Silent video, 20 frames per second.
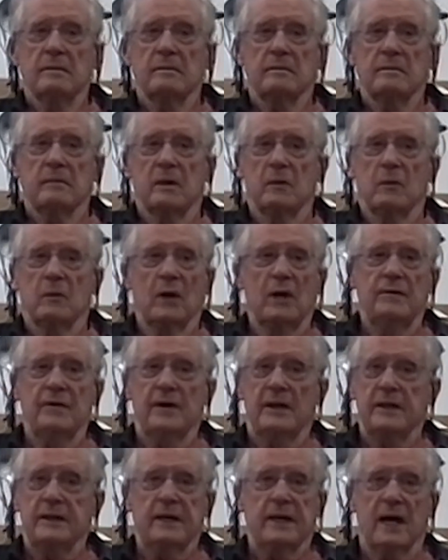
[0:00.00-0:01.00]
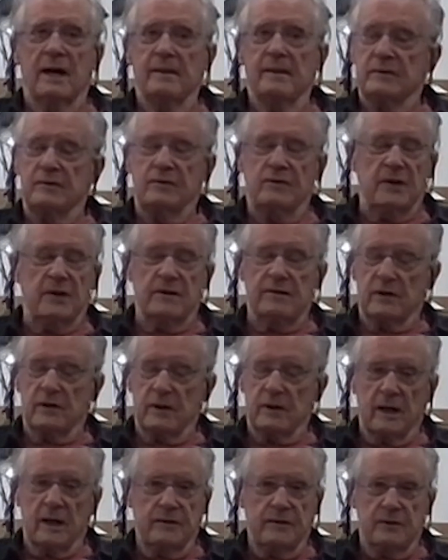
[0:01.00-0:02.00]
my wife had cabin fever
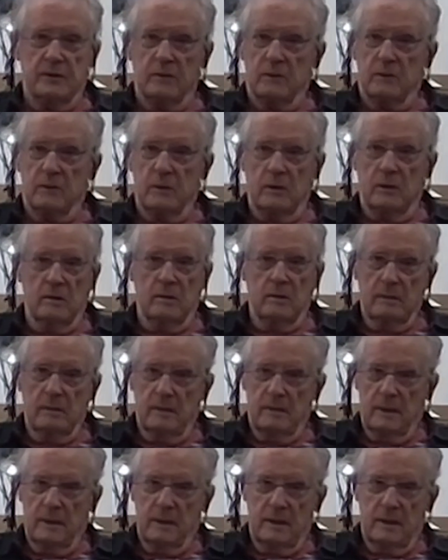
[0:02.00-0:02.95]
after Rome.